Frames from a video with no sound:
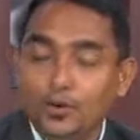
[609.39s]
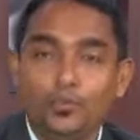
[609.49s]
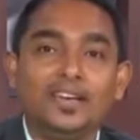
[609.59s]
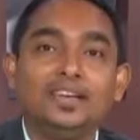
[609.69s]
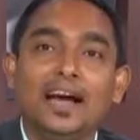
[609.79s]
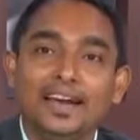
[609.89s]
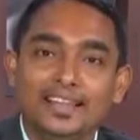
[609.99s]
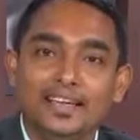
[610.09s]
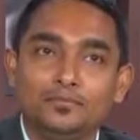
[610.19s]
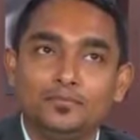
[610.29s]
we guide
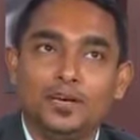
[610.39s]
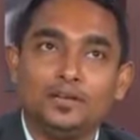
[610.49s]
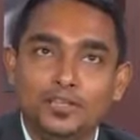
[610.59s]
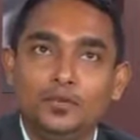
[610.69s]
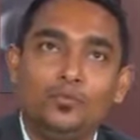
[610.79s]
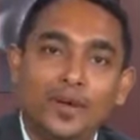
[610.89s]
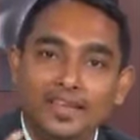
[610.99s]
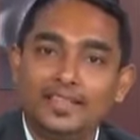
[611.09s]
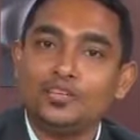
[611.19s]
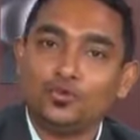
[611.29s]
them uh, the way
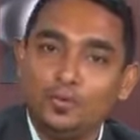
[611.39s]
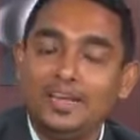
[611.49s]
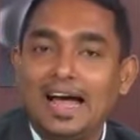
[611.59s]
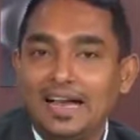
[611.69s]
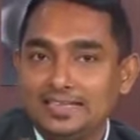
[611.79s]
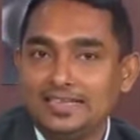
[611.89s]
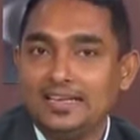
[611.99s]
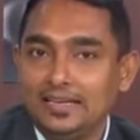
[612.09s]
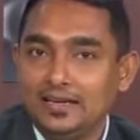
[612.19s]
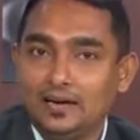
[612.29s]
they should be
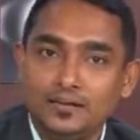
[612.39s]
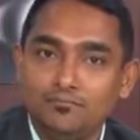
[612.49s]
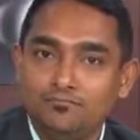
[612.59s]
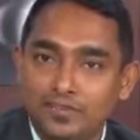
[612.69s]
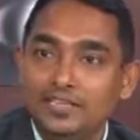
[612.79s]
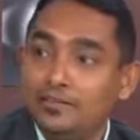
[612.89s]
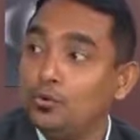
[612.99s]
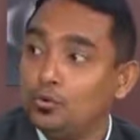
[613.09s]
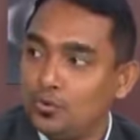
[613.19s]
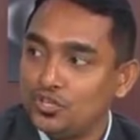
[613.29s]
answering an
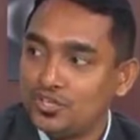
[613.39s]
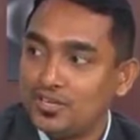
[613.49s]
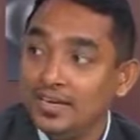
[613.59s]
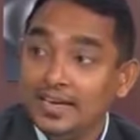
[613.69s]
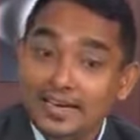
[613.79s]
interview question.